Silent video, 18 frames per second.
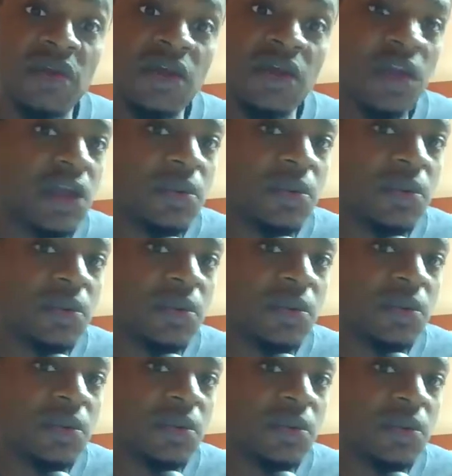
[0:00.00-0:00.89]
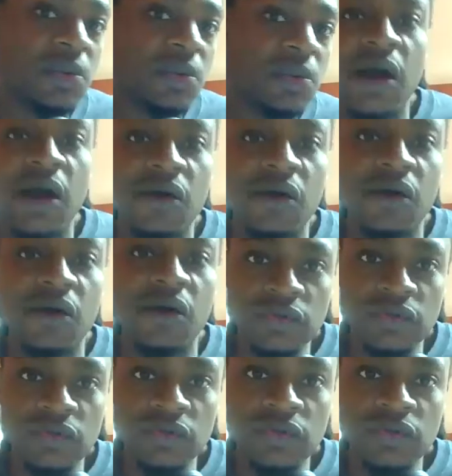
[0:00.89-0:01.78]
it would leave a bad taste
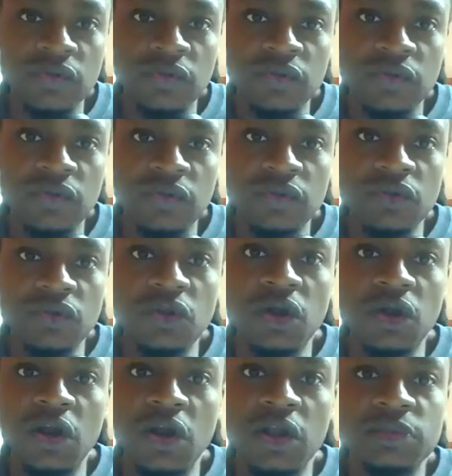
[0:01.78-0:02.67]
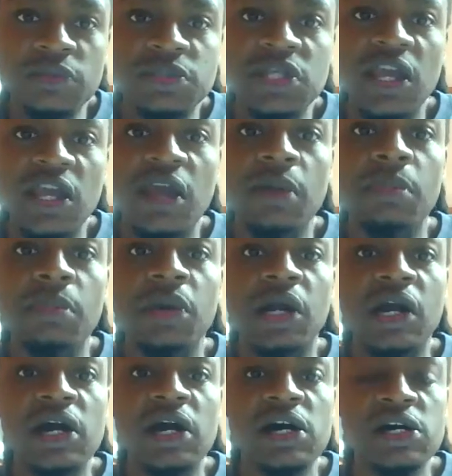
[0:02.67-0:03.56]
in my mouth. You know what I'm
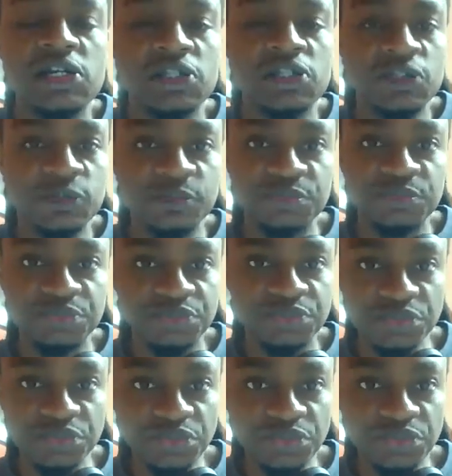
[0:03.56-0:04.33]
saying? Because